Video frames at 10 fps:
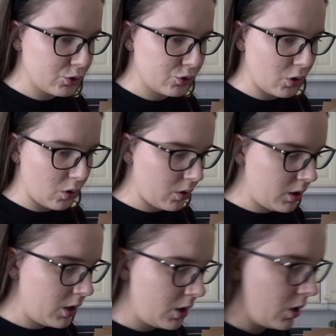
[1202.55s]
So
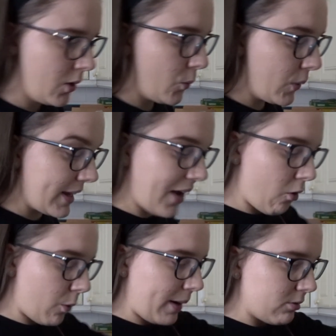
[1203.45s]
we
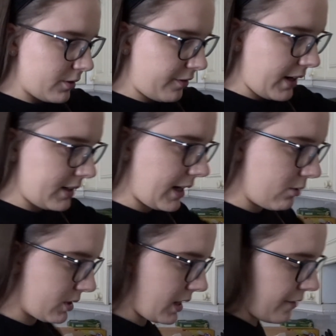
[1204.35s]
are about to find
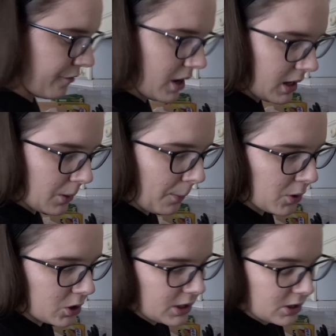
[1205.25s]
out if I can
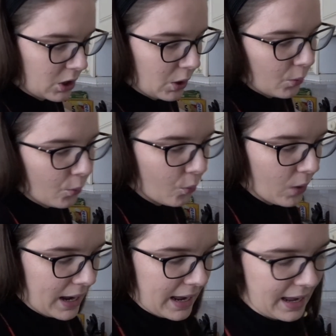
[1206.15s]
put it
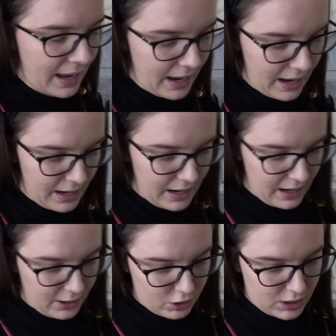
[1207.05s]
where I
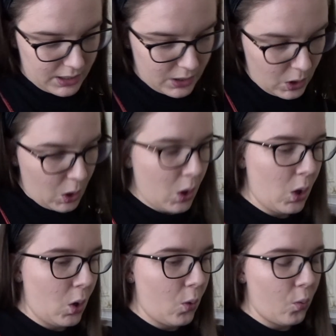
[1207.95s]
actually
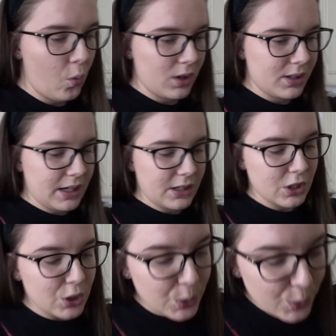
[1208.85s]
want it to